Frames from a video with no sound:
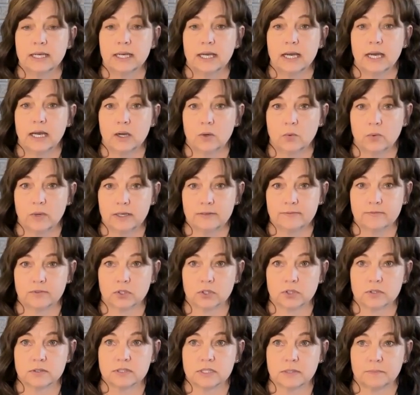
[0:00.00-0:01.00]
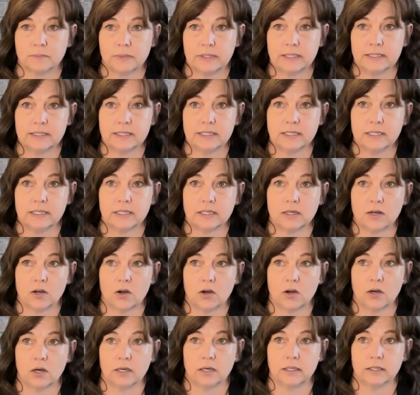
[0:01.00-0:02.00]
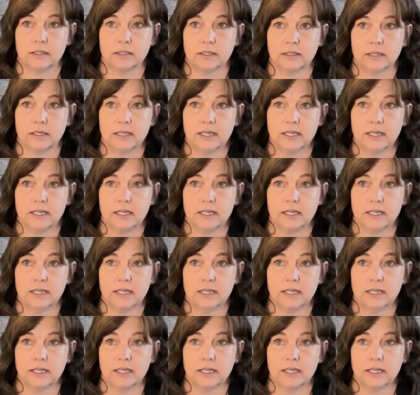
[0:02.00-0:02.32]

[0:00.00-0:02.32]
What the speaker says: However, depending on